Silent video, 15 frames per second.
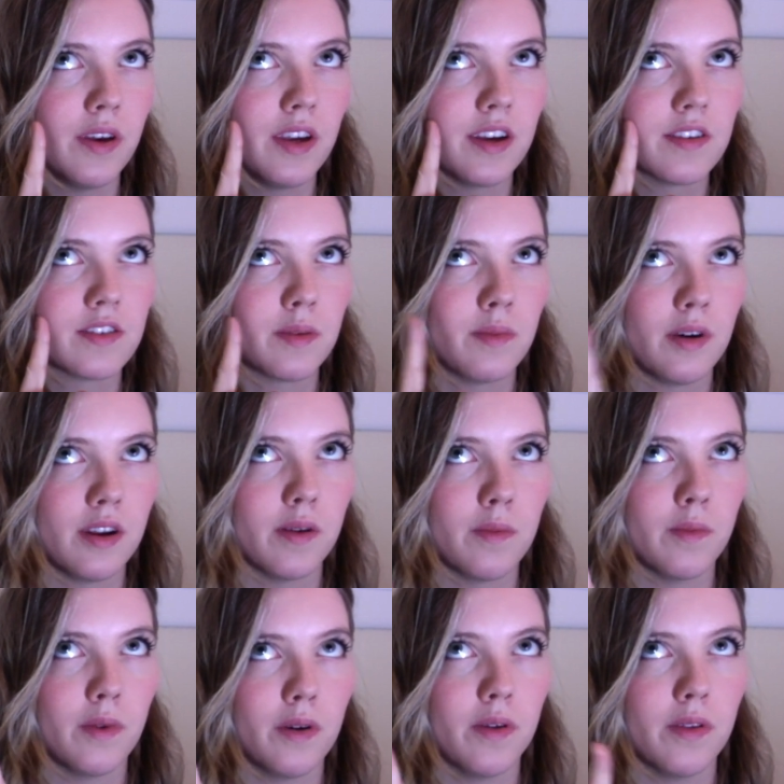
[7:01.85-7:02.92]
hear someone
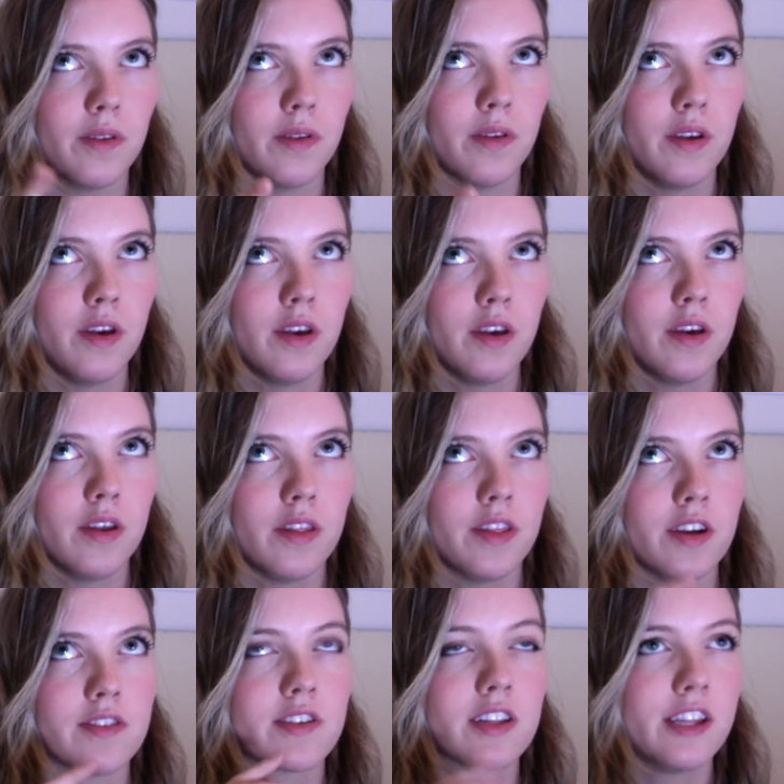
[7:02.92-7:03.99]
and
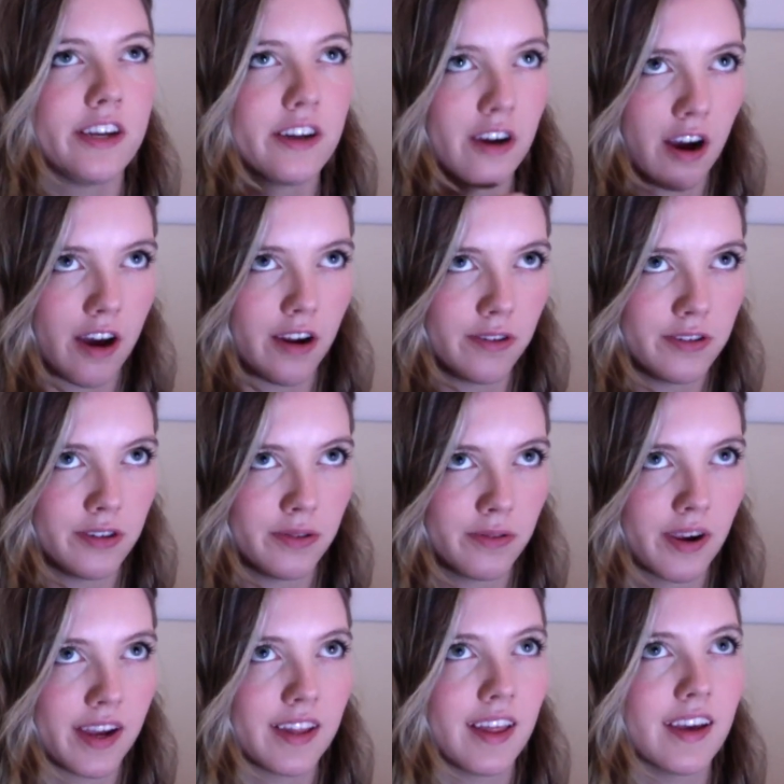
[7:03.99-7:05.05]
there's clear auto-tune,
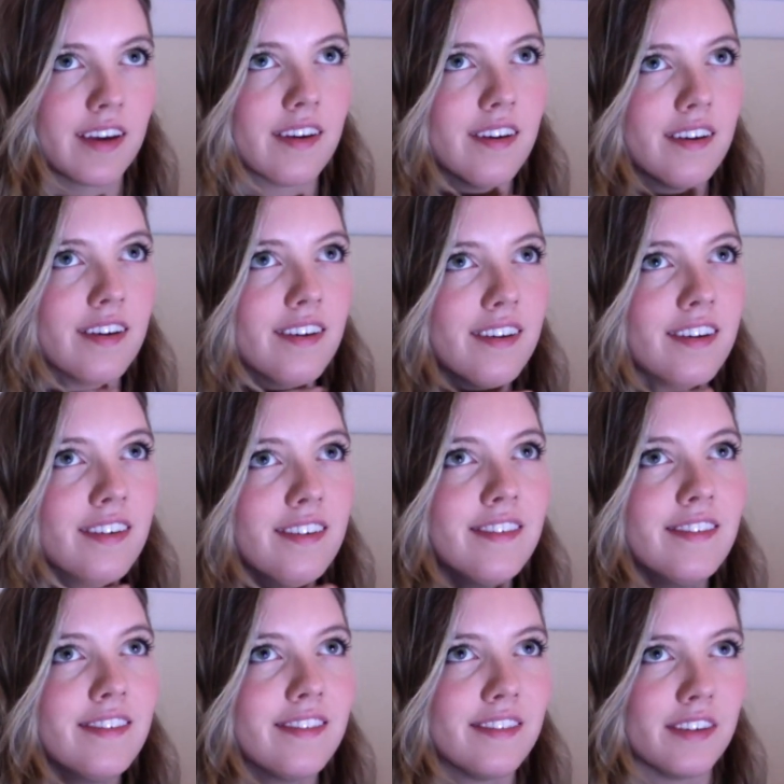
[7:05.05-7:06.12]
right? Like,
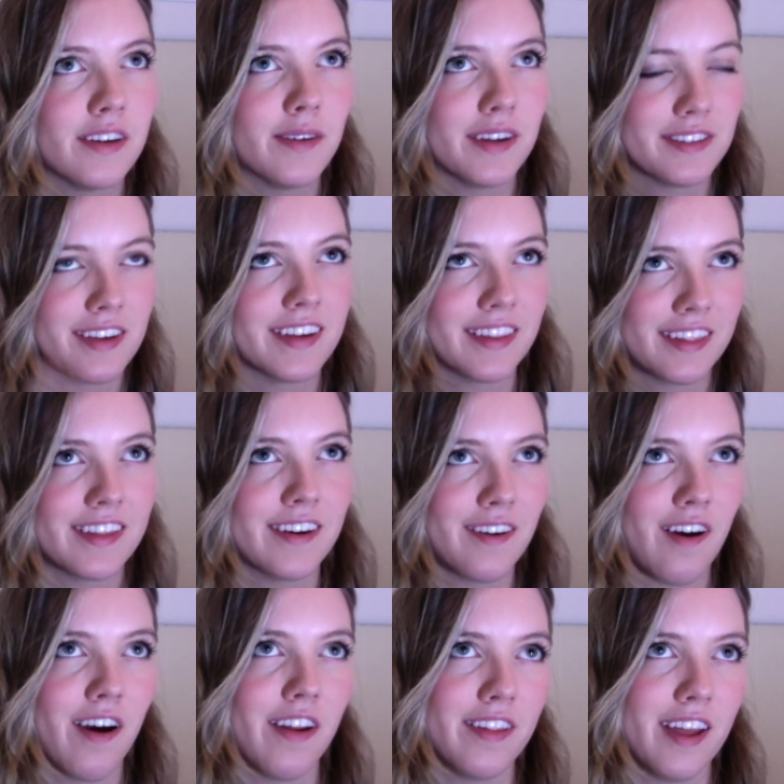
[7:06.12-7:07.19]
or it's like,
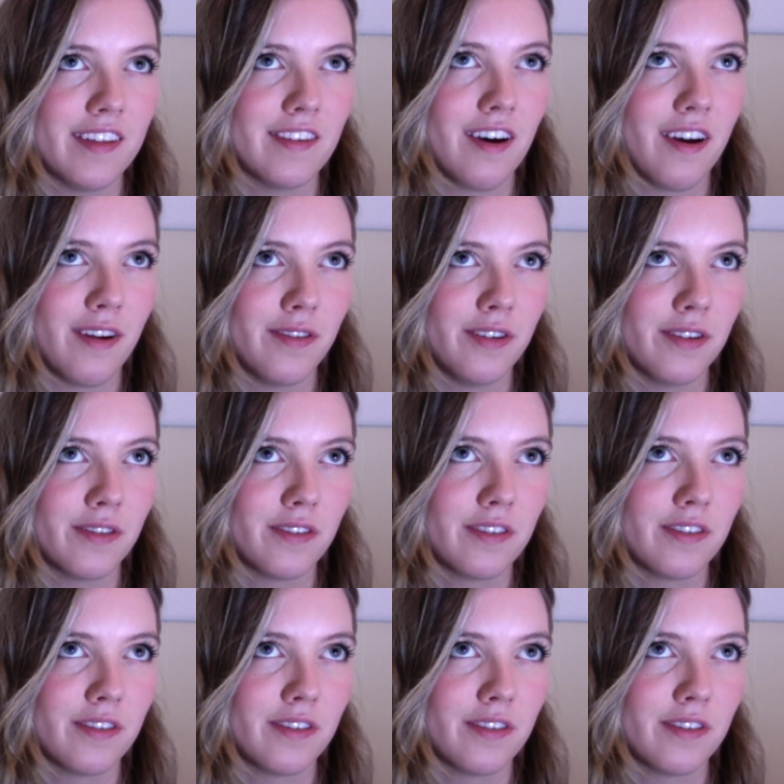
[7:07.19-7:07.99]
that's auto-tune.